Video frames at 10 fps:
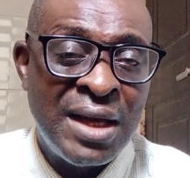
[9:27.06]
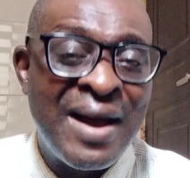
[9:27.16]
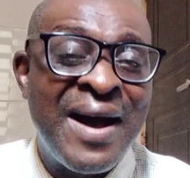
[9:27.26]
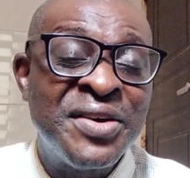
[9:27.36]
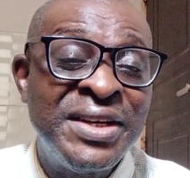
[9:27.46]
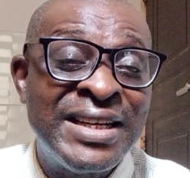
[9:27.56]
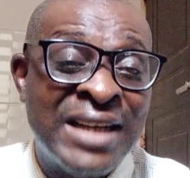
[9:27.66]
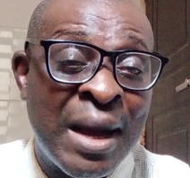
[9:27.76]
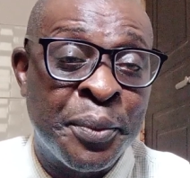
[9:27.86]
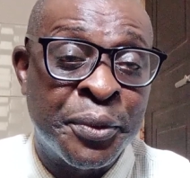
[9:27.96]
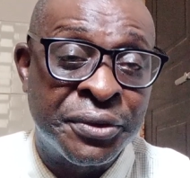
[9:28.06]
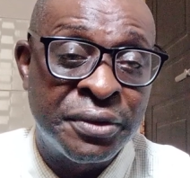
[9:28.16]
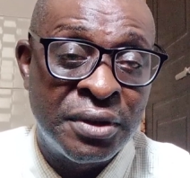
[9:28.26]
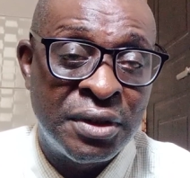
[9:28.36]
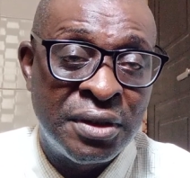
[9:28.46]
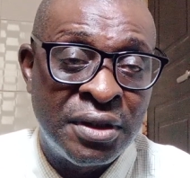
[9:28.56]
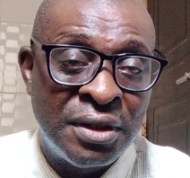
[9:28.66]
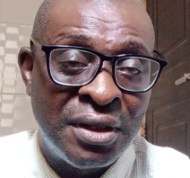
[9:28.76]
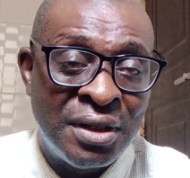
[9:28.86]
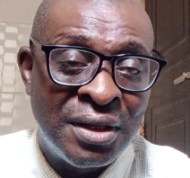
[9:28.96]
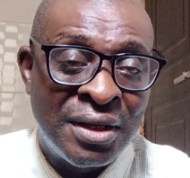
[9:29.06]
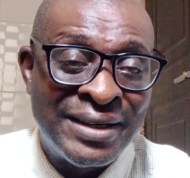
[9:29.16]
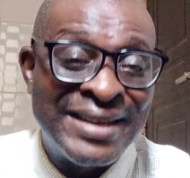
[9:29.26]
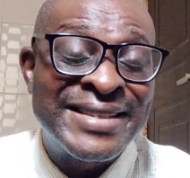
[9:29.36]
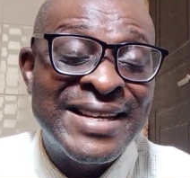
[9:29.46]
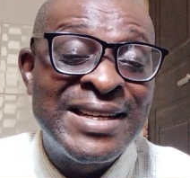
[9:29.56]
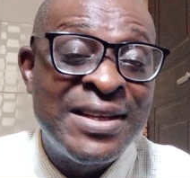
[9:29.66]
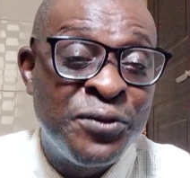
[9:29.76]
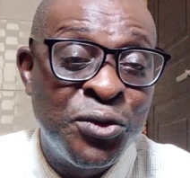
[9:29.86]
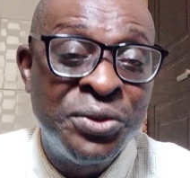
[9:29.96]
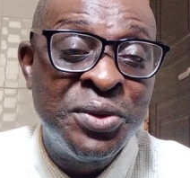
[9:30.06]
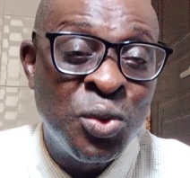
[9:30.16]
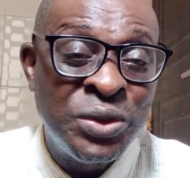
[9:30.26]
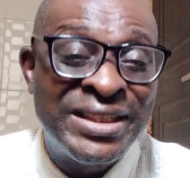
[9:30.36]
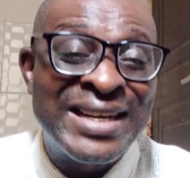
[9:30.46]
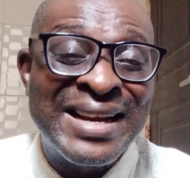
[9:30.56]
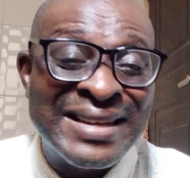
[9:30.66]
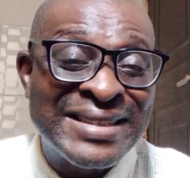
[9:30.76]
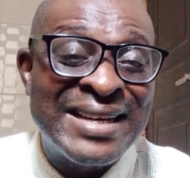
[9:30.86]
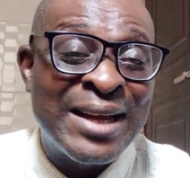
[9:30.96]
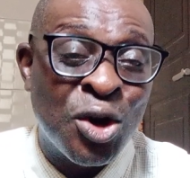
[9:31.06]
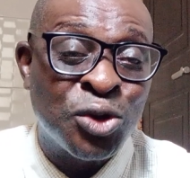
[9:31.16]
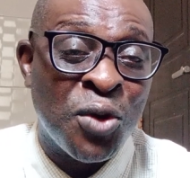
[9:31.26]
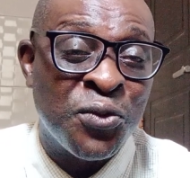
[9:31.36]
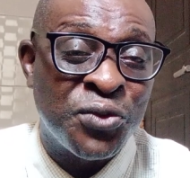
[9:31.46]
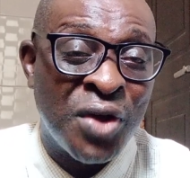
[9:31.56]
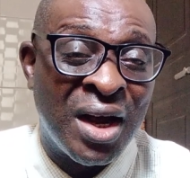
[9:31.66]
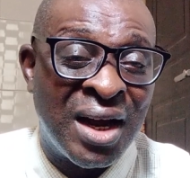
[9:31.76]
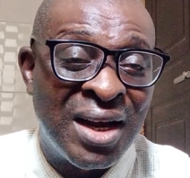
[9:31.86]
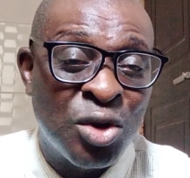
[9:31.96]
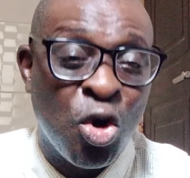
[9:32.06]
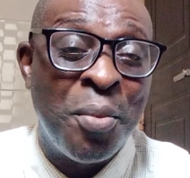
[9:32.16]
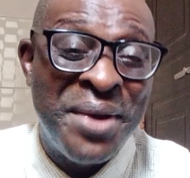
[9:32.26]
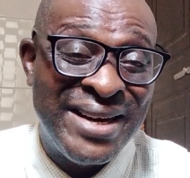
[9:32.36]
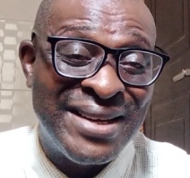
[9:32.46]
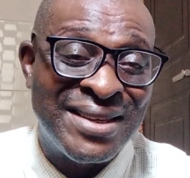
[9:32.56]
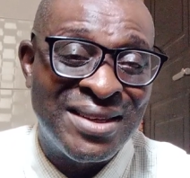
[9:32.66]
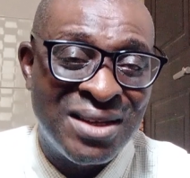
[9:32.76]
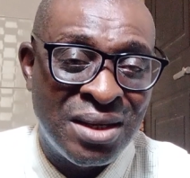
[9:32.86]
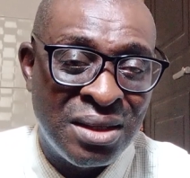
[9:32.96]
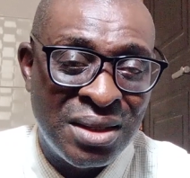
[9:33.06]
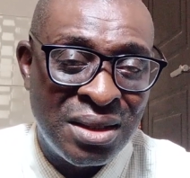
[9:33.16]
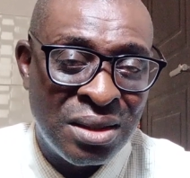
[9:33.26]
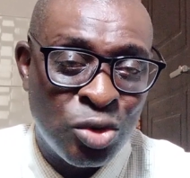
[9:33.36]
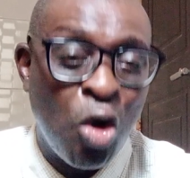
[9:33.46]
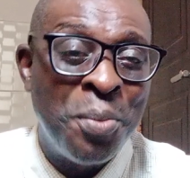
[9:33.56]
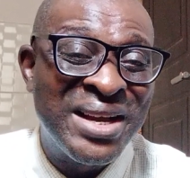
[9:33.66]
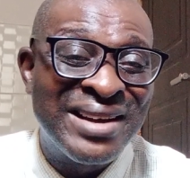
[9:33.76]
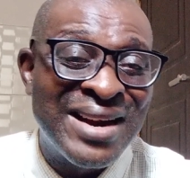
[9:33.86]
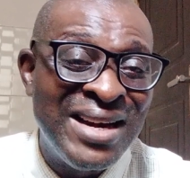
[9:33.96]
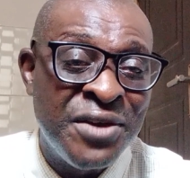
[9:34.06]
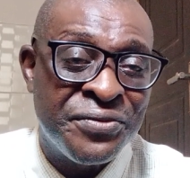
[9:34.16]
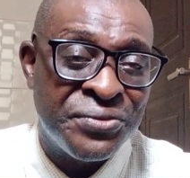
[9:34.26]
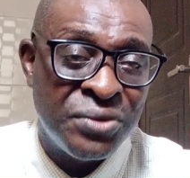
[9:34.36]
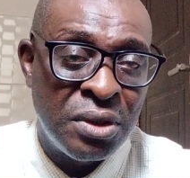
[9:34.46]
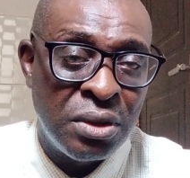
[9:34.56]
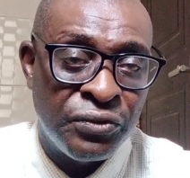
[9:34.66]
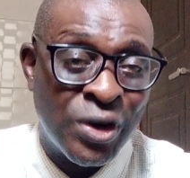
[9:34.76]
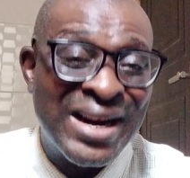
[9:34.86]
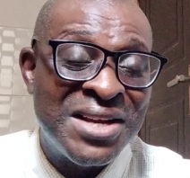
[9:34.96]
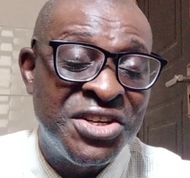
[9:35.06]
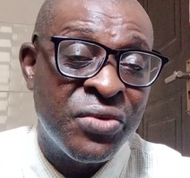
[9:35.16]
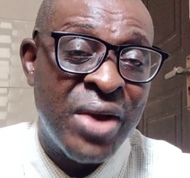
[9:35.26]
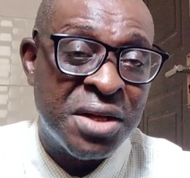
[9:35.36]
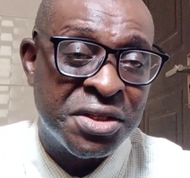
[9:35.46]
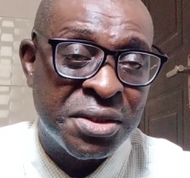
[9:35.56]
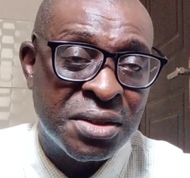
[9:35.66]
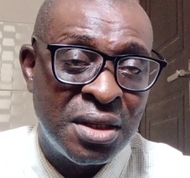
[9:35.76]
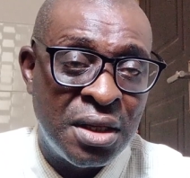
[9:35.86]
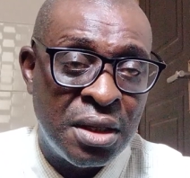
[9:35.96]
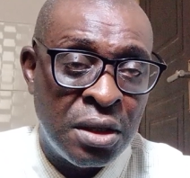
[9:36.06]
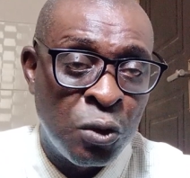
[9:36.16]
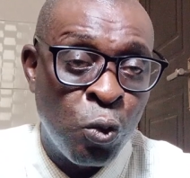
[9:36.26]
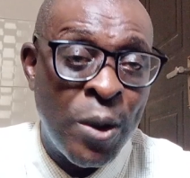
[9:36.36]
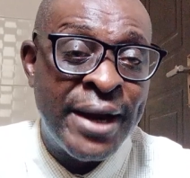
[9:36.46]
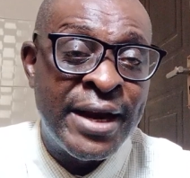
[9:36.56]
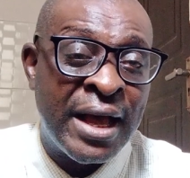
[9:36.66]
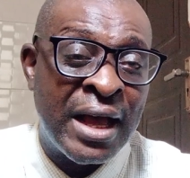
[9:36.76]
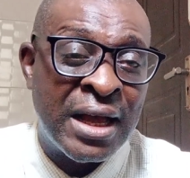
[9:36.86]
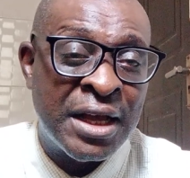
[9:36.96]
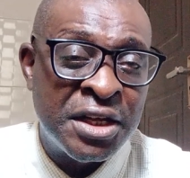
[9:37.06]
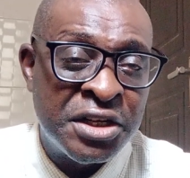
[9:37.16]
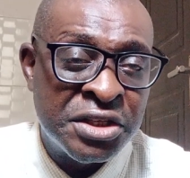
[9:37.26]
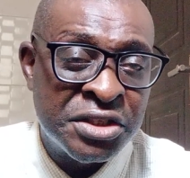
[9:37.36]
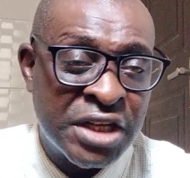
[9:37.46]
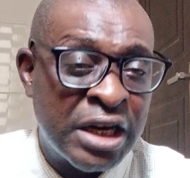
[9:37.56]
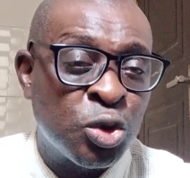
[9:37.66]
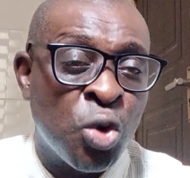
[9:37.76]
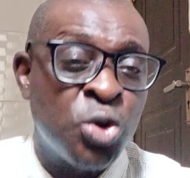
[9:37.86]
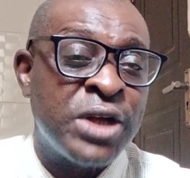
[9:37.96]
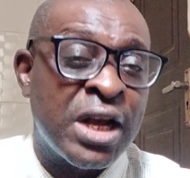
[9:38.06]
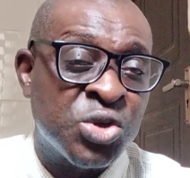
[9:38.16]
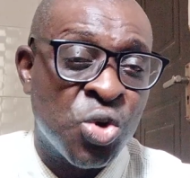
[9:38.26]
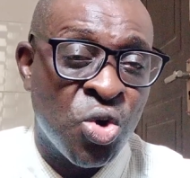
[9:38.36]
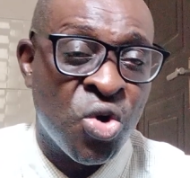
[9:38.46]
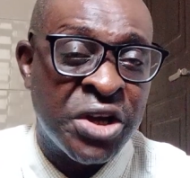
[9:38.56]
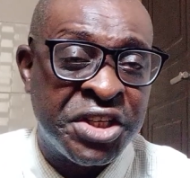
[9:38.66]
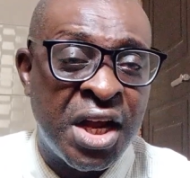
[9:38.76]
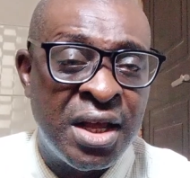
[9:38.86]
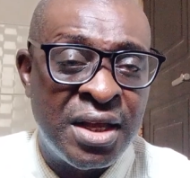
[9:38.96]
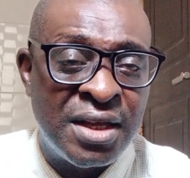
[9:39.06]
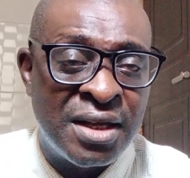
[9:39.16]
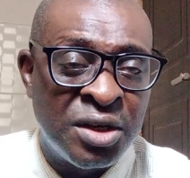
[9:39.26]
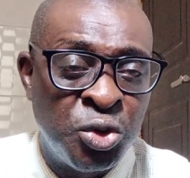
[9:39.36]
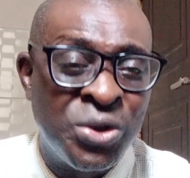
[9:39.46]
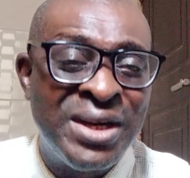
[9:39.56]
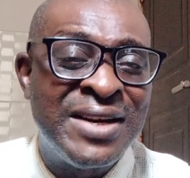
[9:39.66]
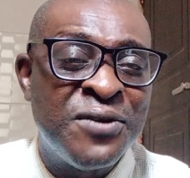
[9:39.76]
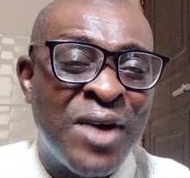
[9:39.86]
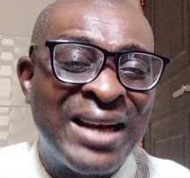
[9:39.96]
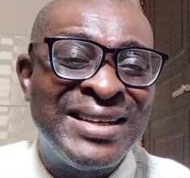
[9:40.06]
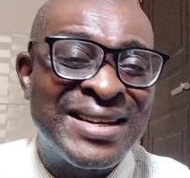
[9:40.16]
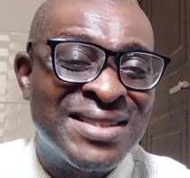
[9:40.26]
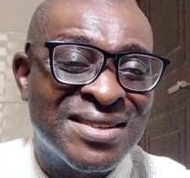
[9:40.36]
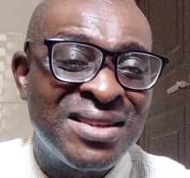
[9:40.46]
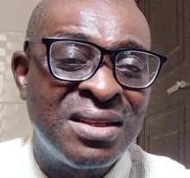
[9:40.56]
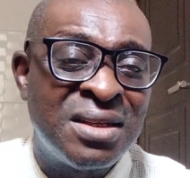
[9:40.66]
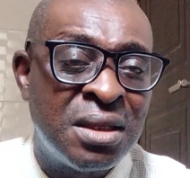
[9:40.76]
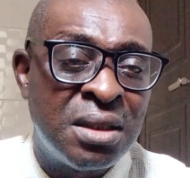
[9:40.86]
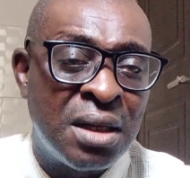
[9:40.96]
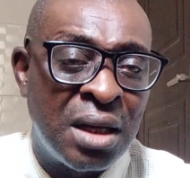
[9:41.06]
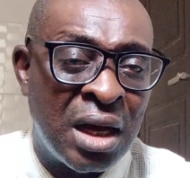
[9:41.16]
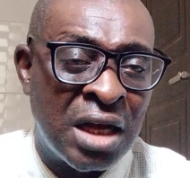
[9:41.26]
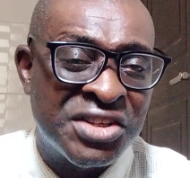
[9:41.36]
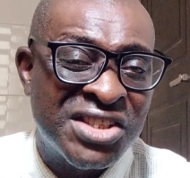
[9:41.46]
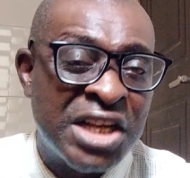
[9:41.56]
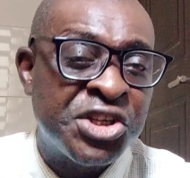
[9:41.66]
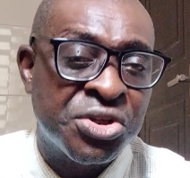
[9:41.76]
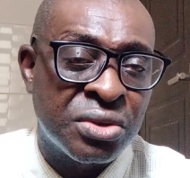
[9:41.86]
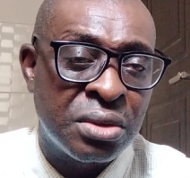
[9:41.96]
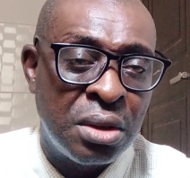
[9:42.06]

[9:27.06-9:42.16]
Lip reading: How did it happen? The thing even generated a lot of comic relief for Nigerians when Senator Rochas Okorocha, during the valedictory session